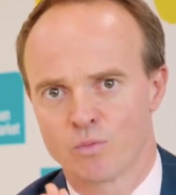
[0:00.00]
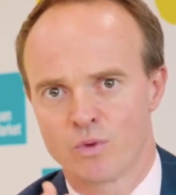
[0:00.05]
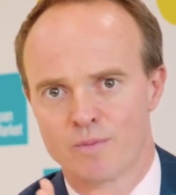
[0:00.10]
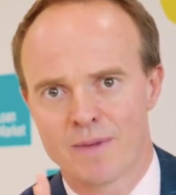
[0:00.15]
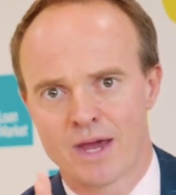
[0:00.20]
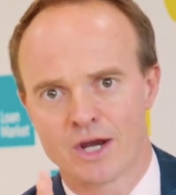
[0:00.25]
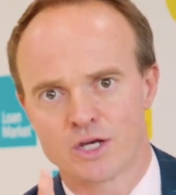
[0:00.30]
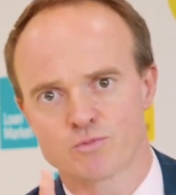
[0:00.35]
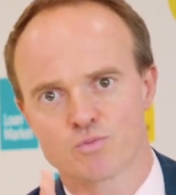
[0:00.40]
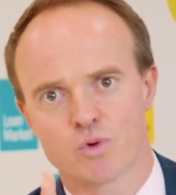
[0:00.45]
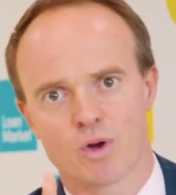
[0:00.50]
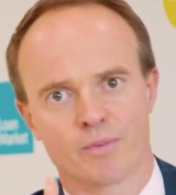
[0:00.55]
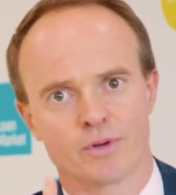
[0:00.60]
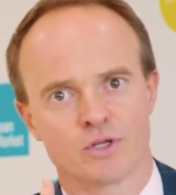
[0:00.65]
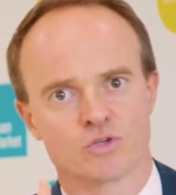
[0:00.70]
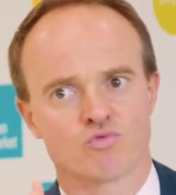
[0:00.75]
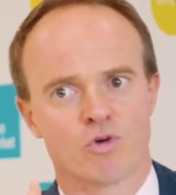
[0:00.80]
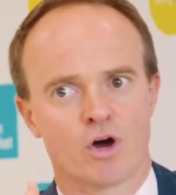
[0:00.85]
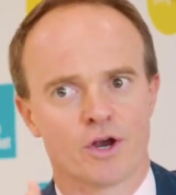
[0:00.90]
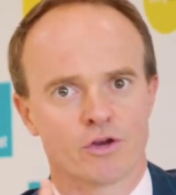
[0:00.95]
We manage
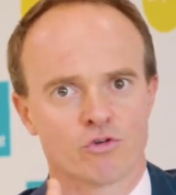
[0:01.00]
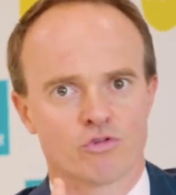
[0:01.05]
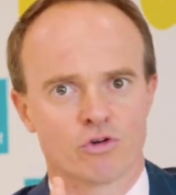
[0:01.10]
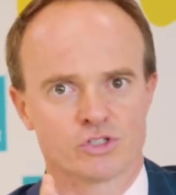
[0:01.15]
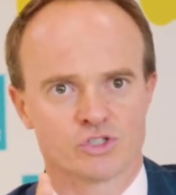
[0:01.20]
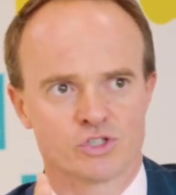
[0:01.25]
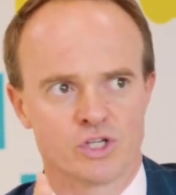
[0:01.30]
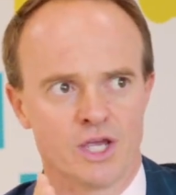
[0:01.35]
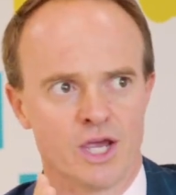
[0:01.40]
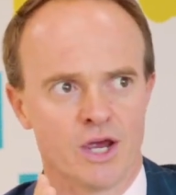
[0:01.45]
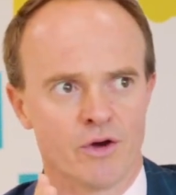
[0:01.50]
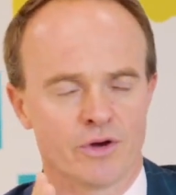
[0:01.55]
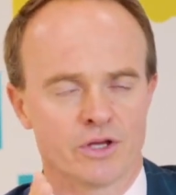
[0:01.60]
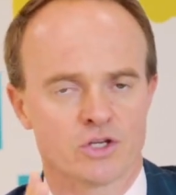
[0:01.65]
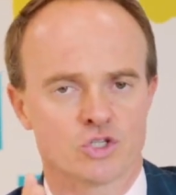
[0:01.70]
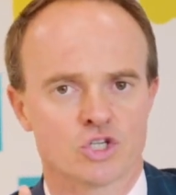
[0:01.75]
properties right across the area.